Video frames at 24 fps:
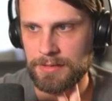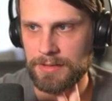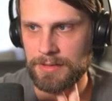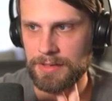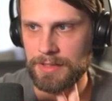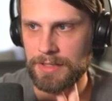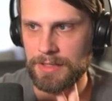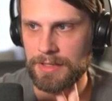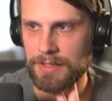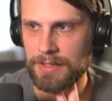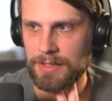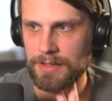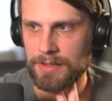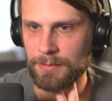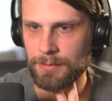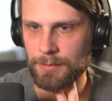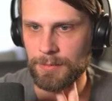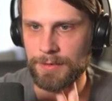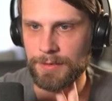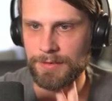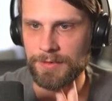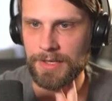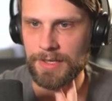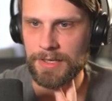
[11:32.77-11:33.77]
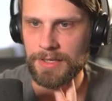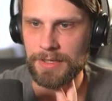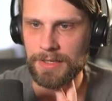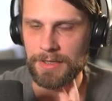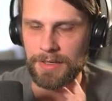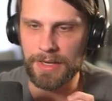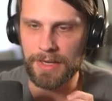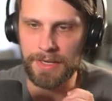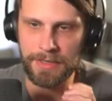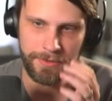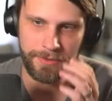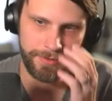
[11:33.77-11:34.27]
We'll take it.
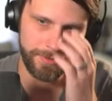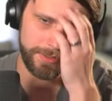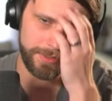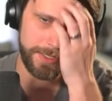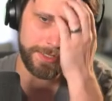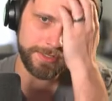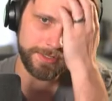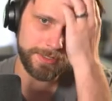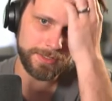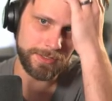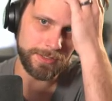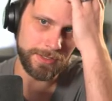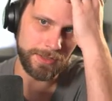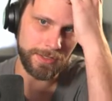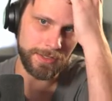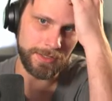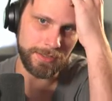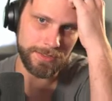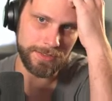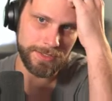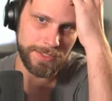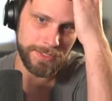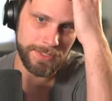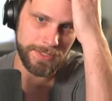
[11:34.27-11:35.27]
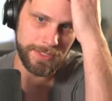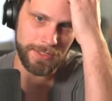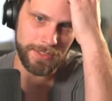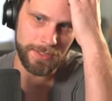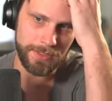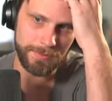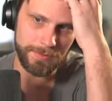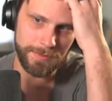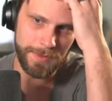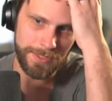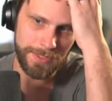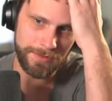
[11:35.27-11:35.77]
I don't actually think this is a
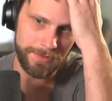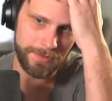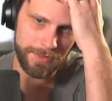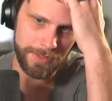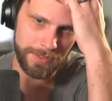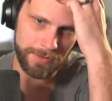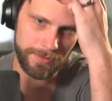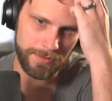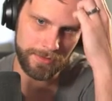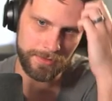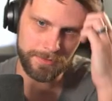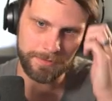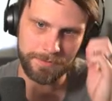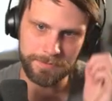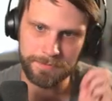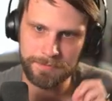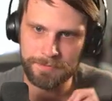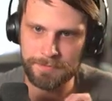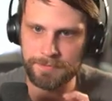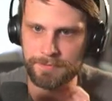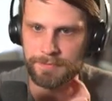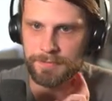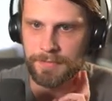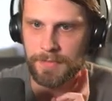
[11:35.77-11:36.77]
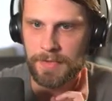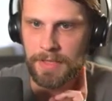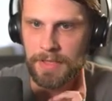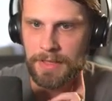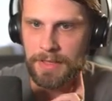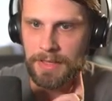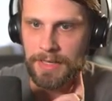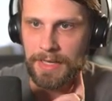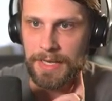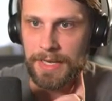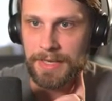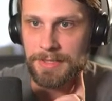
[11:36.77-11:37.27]
Yawgmoth deck, though.
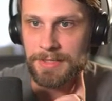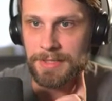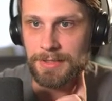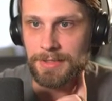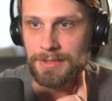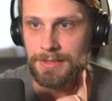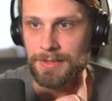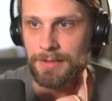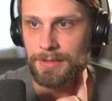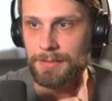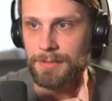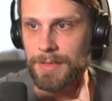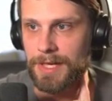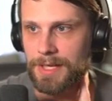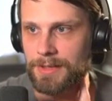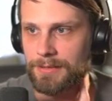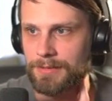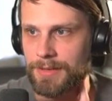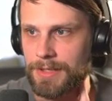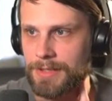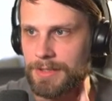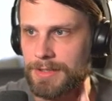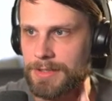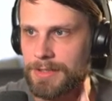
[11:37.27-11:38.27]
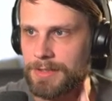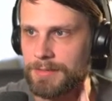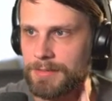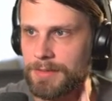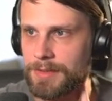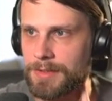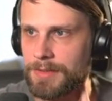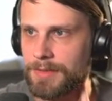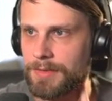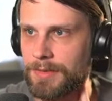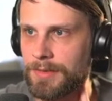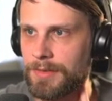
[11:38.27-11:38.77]
I actually don't mind Vanishing
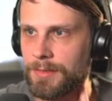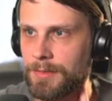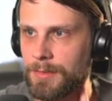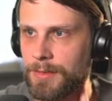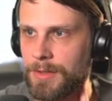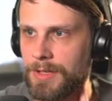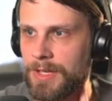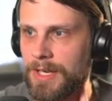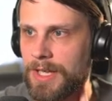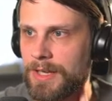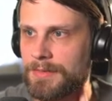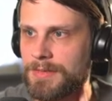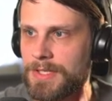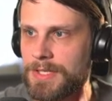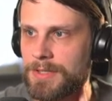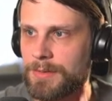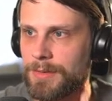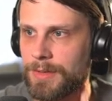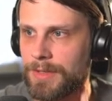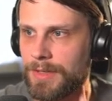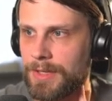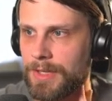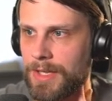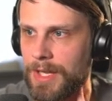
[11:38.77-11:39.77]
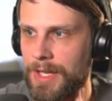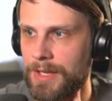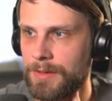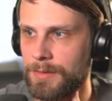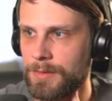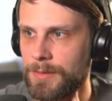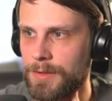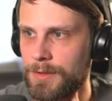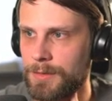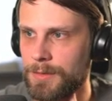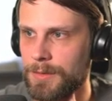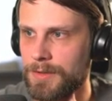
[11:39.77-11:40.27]
Verse. We're going to have to do a lot of
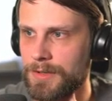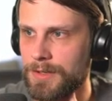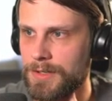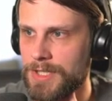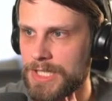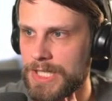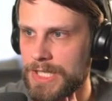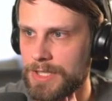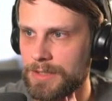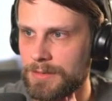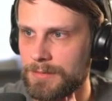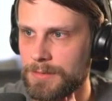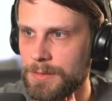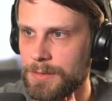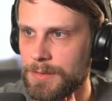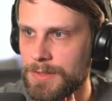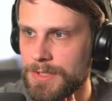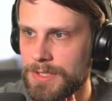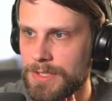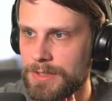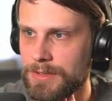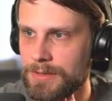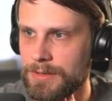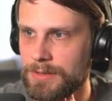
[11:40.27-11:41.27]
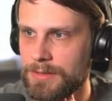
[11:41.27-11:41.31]
work with our deck, of course, here.